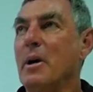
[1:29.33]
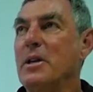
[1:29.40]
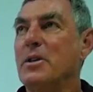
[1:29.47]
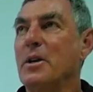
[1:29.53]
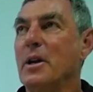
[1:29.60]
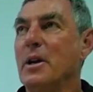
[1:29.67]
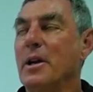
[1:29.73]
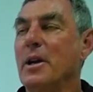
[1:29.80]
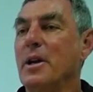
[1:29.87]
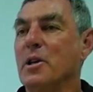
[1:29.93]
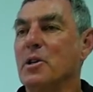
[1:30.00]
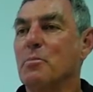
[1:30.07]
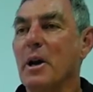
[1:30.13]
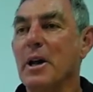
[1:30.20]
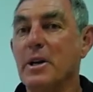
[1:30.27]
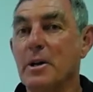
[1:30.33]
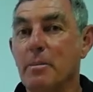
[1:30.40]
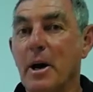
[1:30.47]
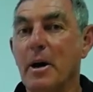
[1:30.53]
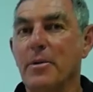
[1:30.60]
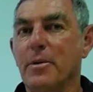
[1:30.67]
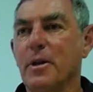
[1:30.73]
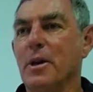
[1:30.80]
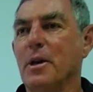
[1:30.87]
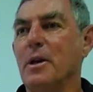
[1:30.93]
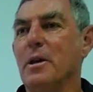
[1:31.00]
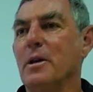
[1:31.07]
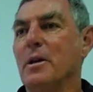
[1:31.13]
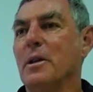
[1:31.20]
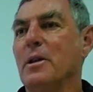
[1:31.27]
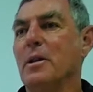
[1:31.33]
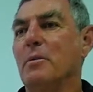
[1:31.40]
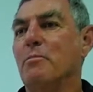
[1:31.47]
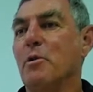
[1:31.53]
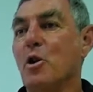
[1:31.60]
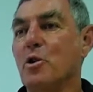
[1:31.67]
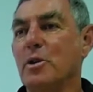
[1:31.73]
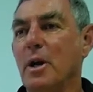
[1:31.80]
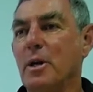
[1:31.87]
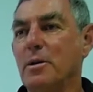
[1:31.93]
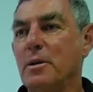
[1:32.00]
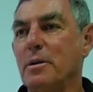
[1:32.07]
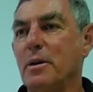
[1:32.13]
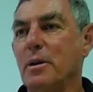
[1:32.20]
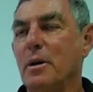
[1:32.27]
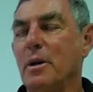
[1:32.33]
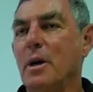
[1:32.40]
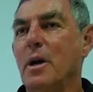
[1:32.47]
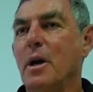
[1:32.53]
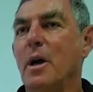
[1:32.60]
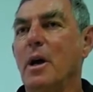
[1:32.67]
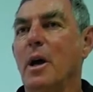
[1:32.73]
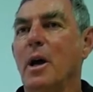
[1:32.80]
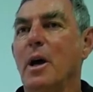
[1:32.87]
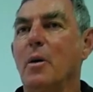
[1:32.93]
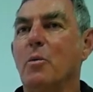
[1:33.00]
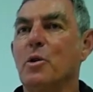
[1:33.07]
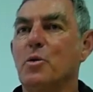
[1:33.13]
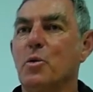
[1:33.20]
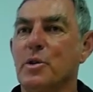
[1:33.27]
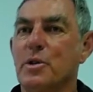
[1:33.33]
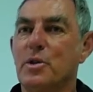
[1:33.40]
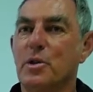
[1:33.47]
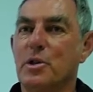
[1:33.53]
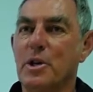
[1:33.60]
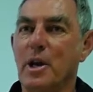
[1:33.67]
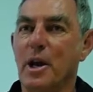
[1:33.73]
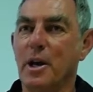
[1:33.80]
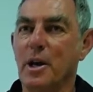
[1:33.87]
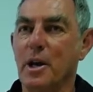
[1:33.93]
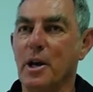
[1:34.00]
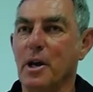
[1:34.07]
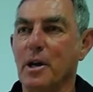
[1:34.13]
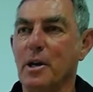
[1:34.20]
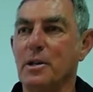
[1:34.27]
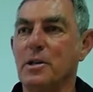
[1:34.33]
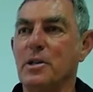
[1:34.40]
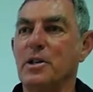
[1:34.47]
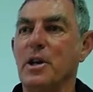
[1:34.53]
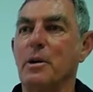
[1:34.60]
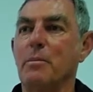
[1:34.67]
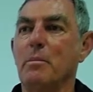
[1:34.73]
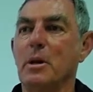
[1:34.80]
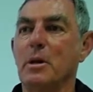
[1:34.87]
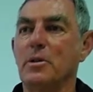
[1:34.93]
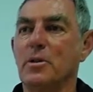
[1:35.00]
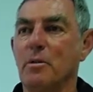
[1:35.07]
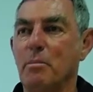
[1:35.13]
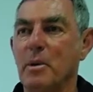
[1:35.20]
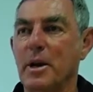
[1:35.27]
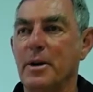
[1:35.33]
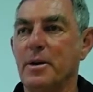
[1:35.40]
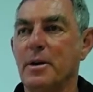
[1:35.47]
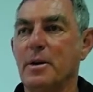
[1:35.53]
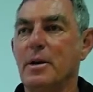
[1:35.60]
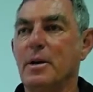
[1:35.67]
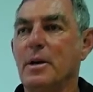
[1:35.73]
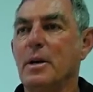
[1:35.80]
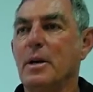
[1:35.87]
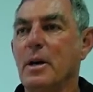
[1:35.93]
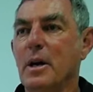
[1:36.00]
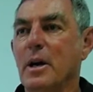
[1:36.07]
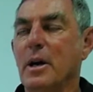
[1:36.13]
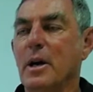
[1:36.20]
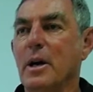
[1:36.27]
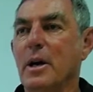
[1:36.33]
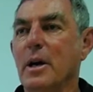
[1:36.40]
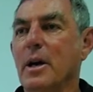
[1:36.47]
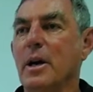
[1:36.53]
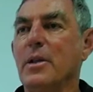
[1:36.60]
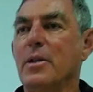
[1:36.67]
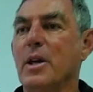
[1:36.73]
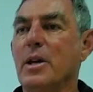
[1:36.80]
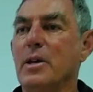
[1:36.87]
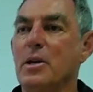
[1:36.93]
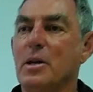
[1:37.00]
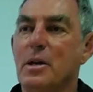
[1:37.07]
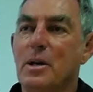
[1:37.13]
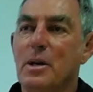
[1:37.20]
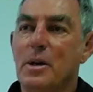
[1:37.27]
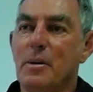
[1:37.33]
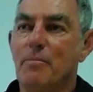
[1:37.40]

basically he explained about the process, which was to take 10 mils of blood, then